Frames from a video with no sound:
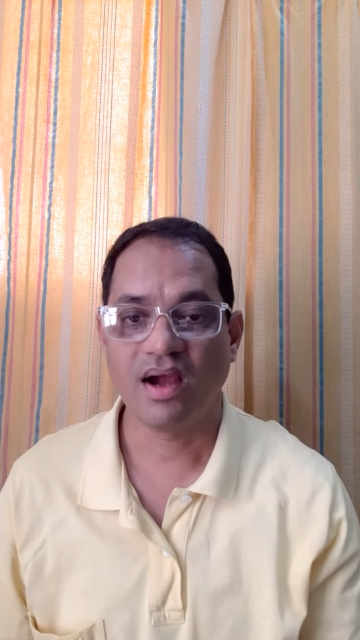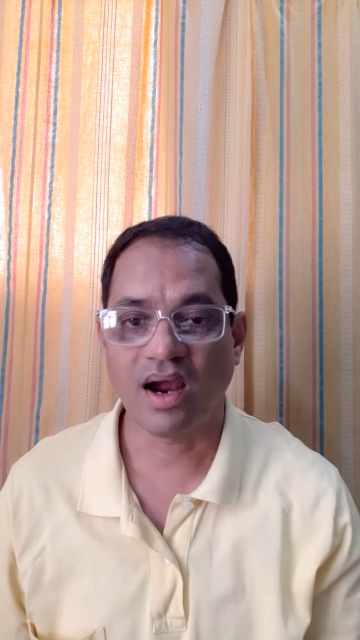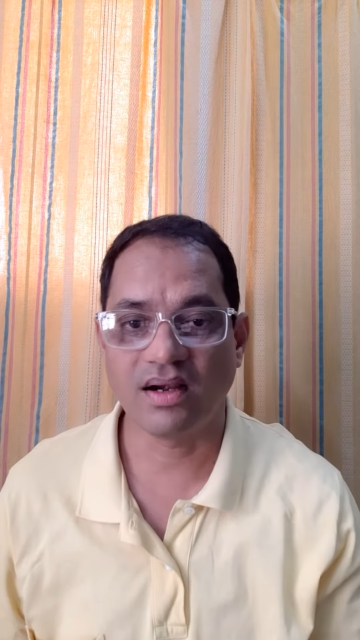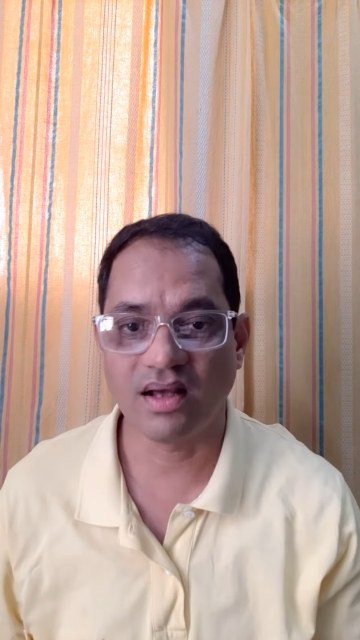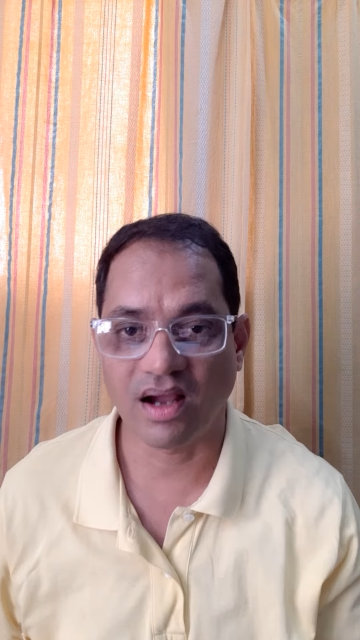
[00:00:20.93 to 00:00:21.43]

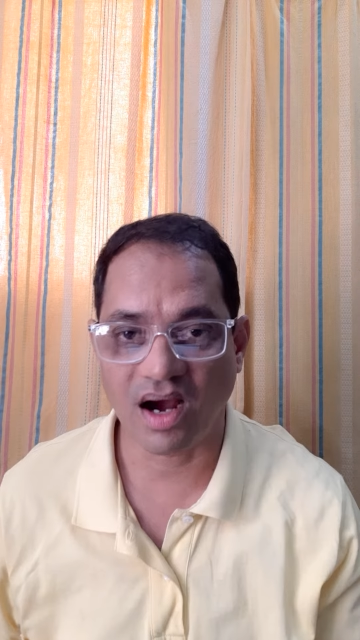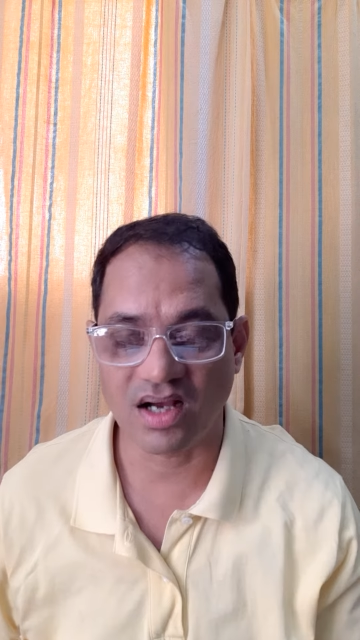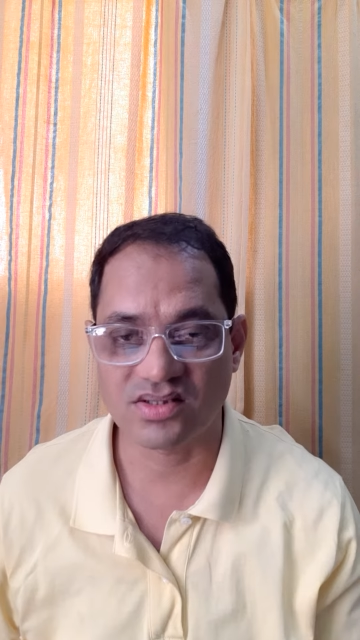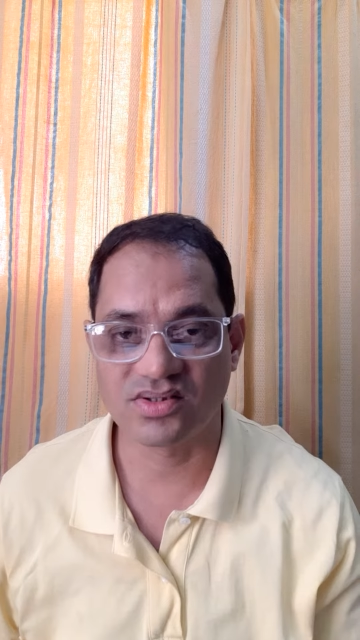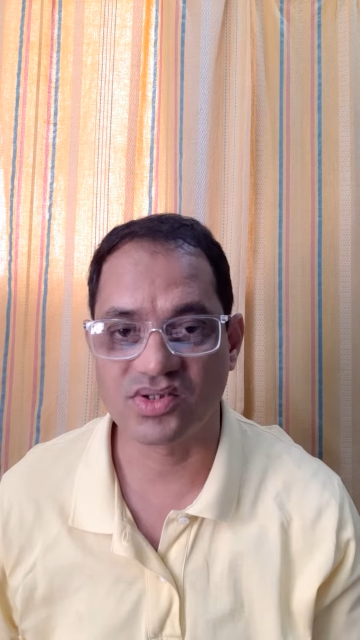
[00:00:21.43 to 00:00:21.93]
And I
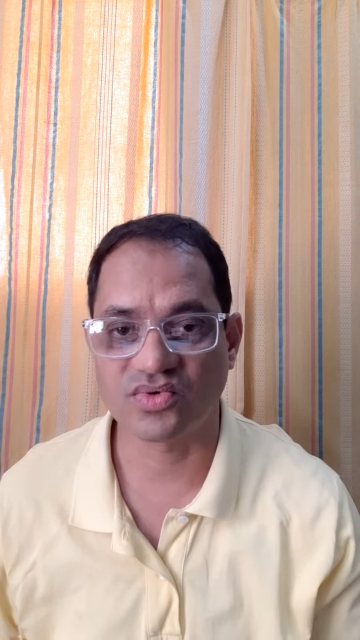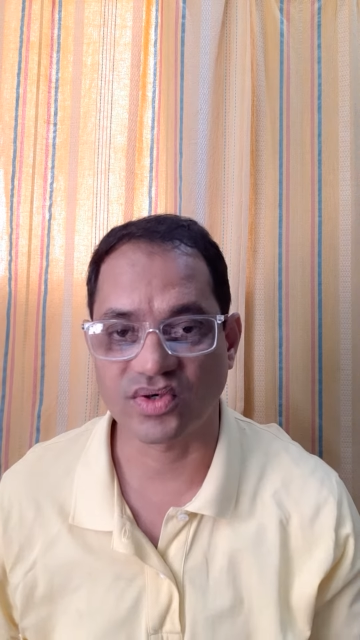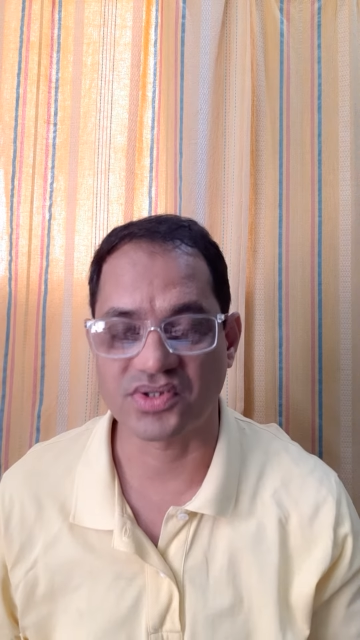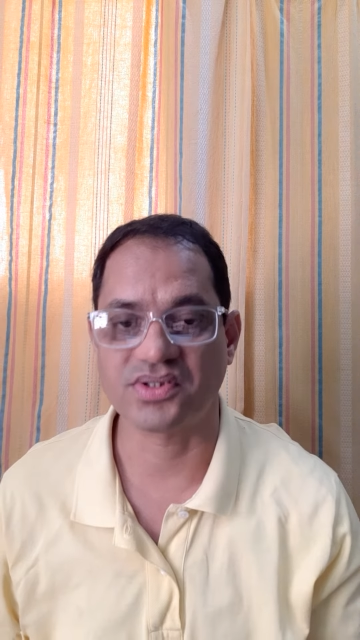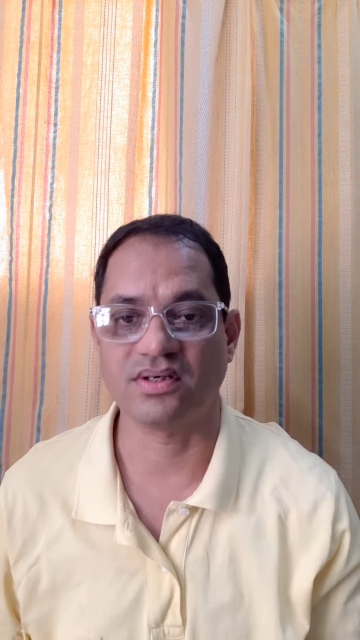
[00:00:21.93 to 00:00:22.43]
asked this
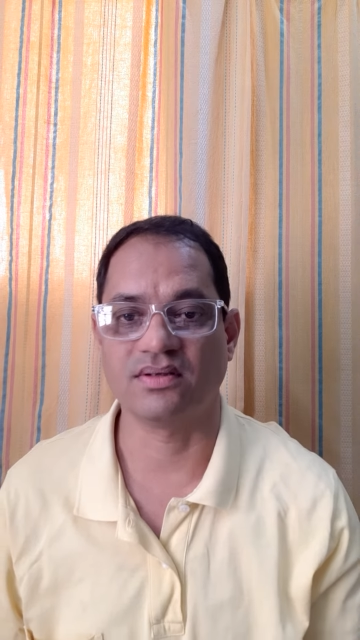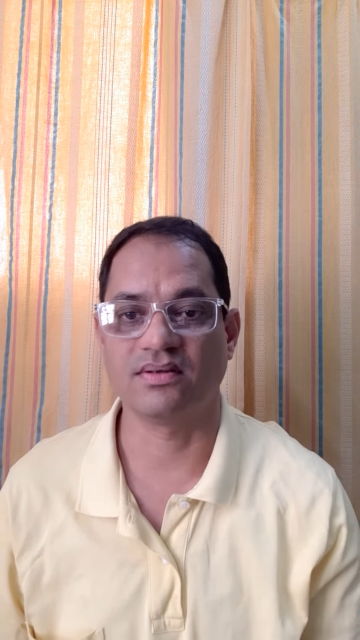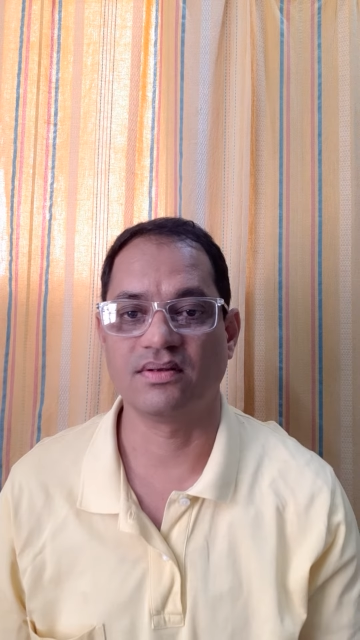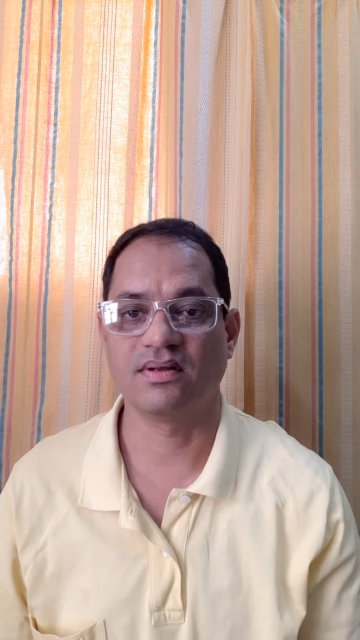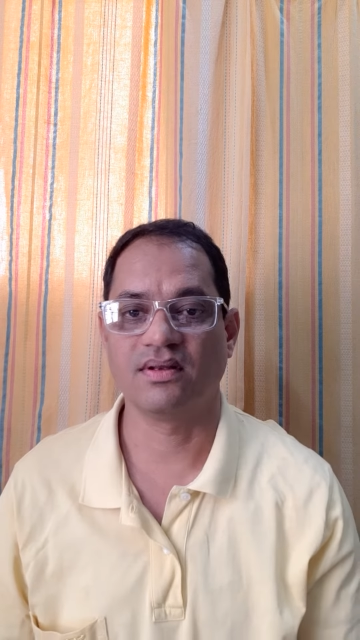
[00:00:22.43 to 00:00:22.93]
question
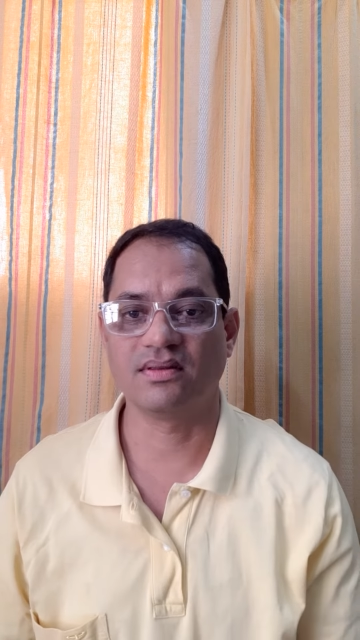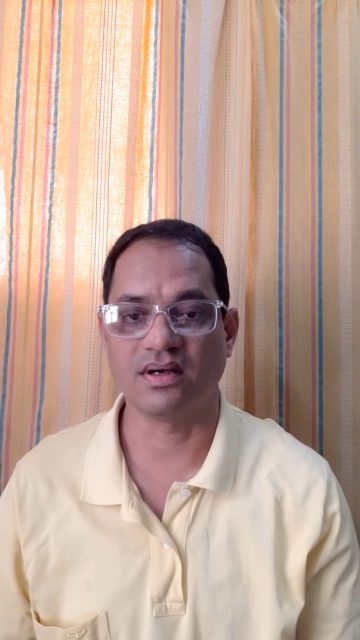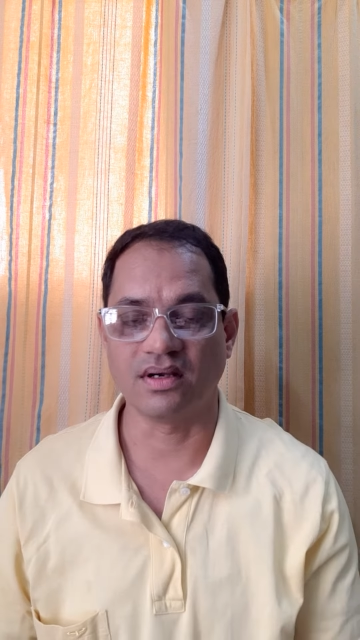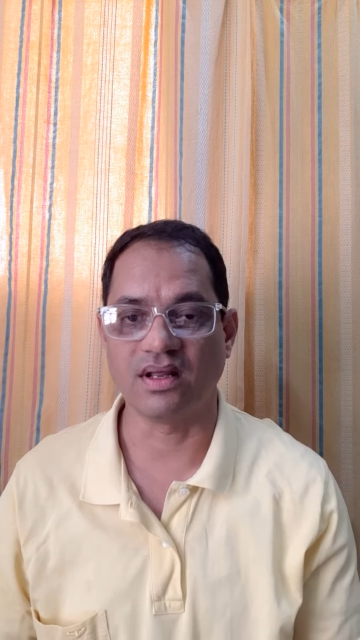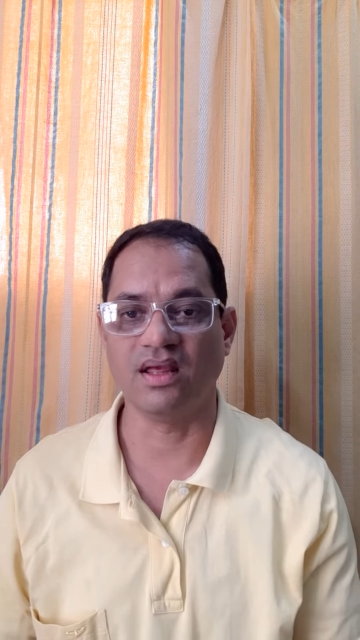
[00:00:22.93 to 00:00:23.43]
the
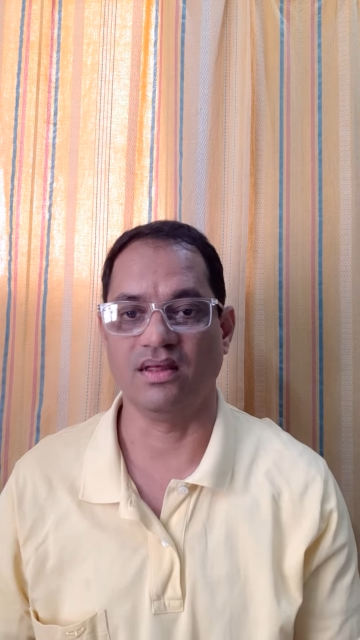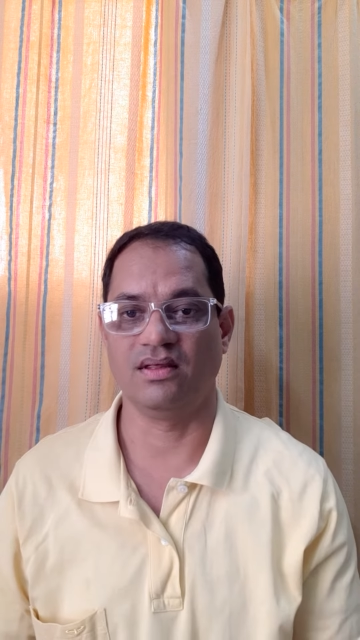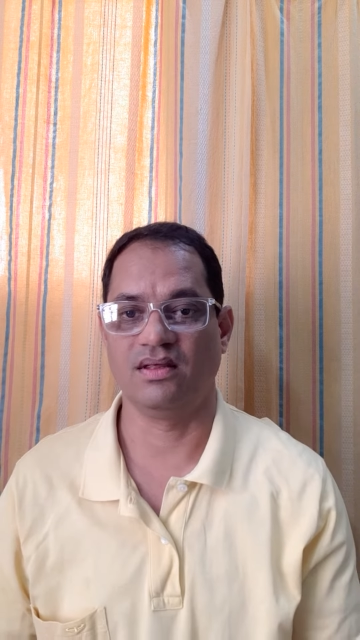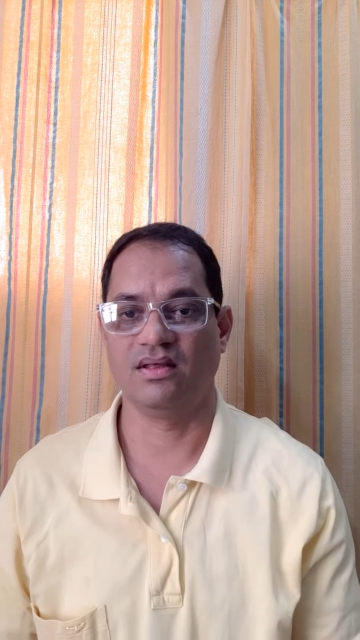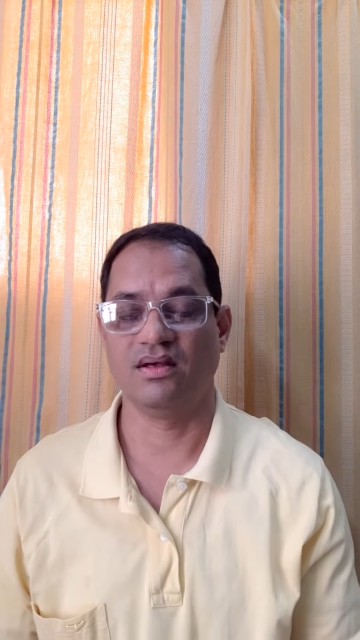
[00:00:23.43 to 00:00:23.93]
day
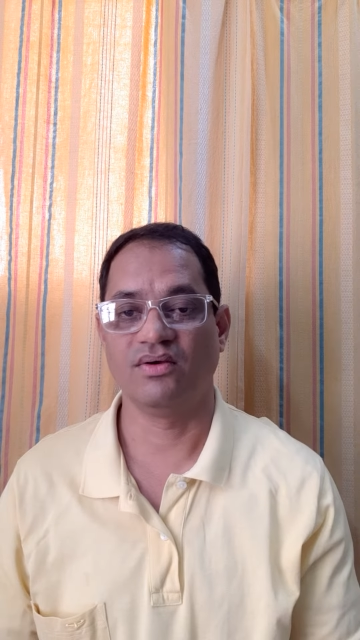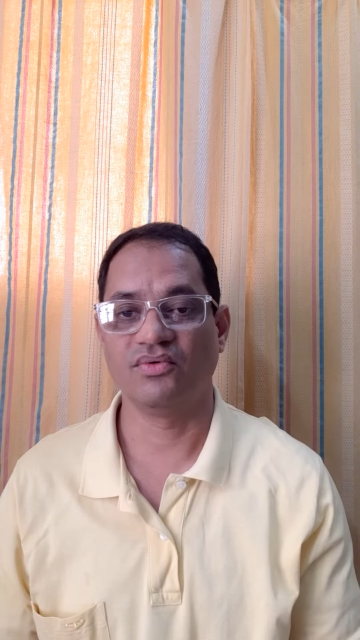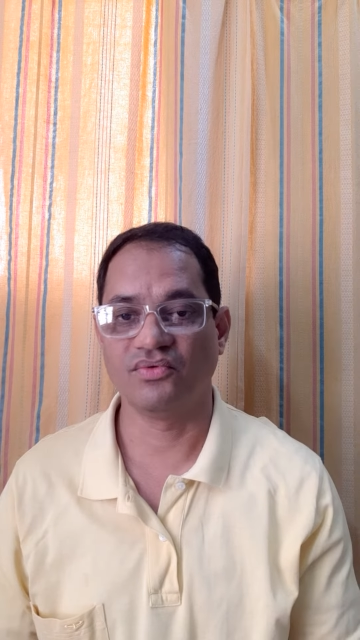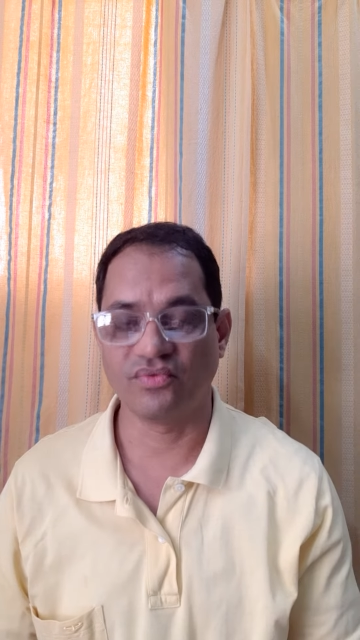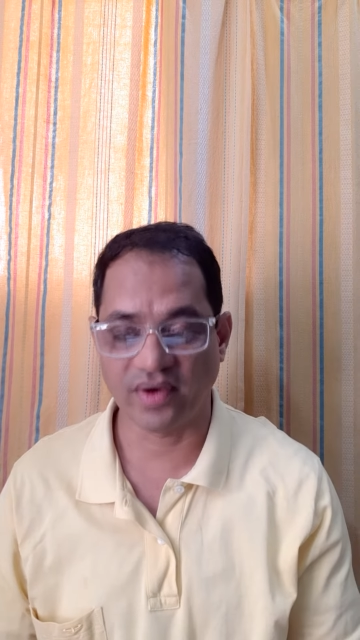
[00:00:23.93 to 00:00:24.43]

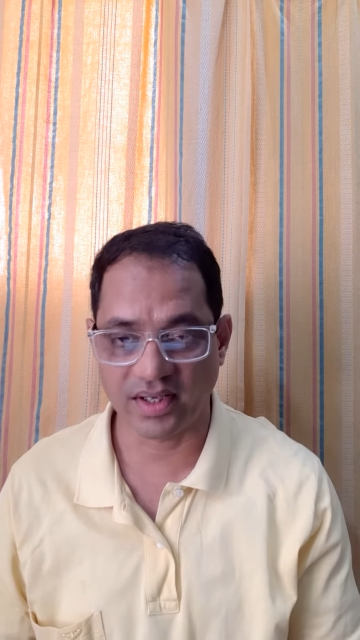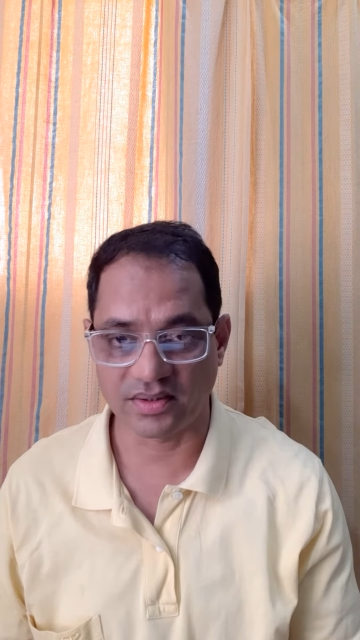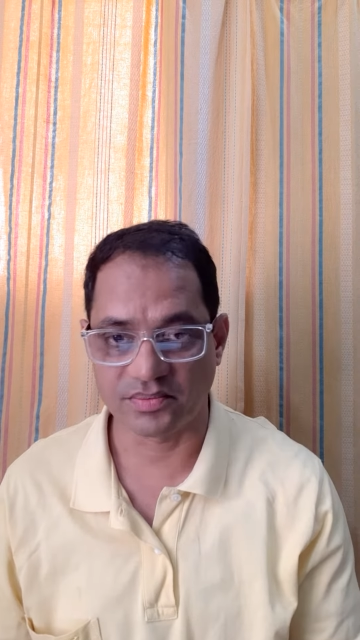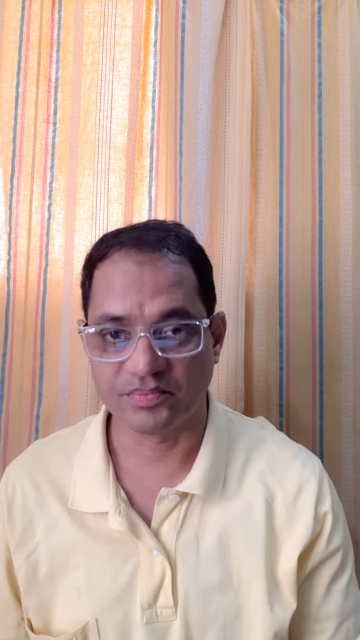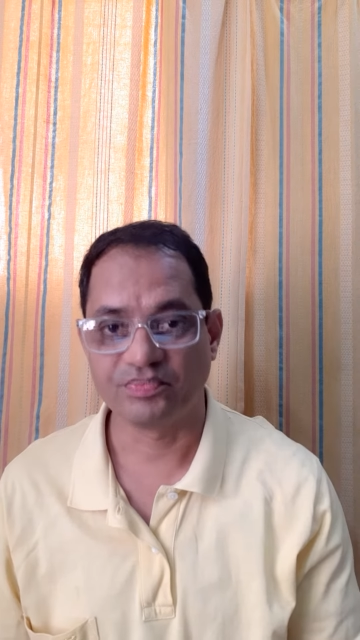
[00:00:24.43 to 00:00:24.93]
when